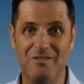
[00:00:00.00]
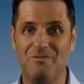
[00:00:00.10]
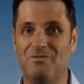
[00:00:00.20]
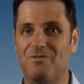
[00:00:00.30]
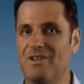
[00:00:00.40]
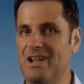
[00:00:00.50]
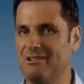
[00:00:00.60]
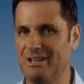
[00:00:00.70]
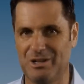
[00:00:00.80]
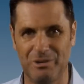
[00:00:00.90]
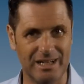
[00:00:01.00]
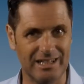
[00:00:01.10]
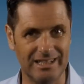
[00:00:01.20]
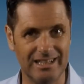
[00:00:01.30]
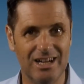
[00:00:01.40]
Very
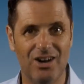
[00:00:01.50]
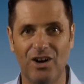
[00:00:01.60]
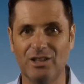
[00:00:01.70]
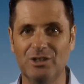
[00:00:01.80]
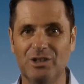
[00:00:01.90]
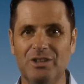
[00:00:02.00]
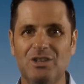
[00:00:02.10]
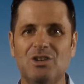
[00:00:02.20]
quickly, I learned that